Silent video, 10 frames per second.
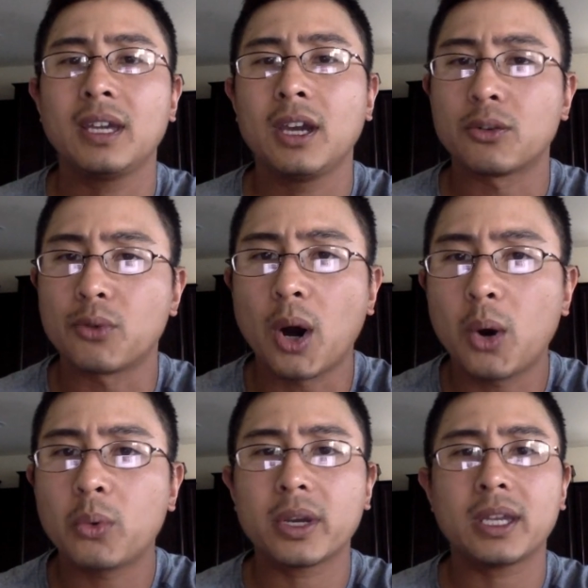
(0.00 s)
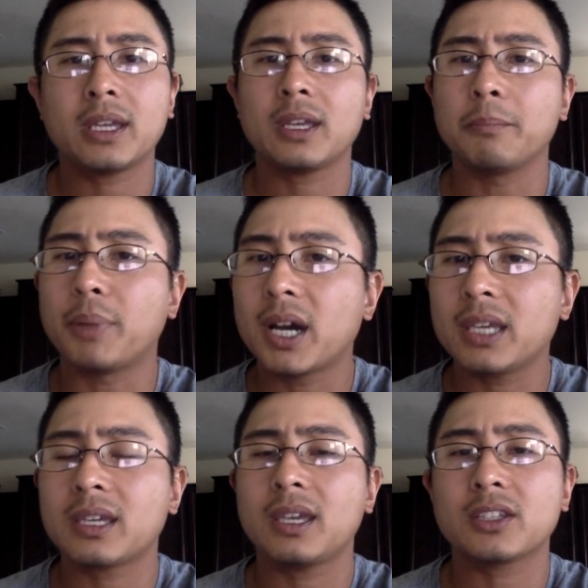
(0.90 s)
rowing,
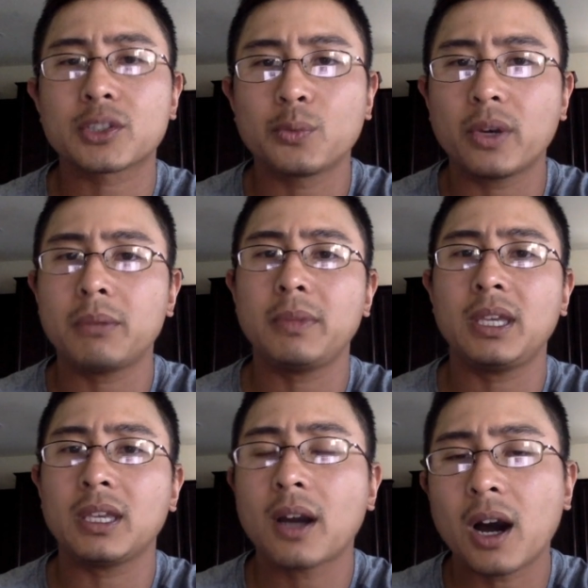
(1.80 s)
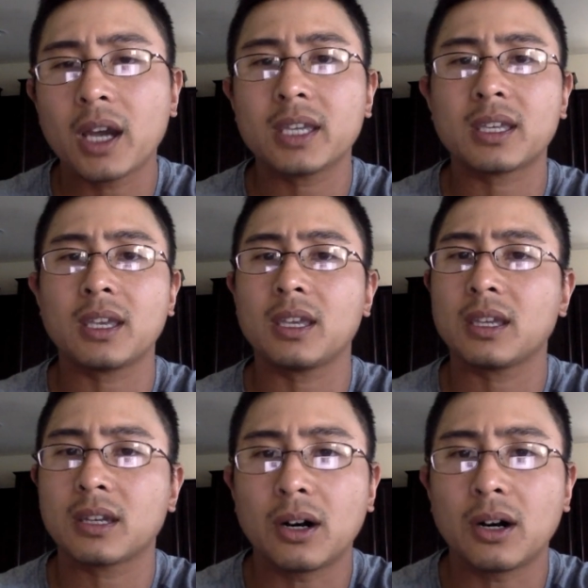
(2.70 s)
biking, swimming, hiking,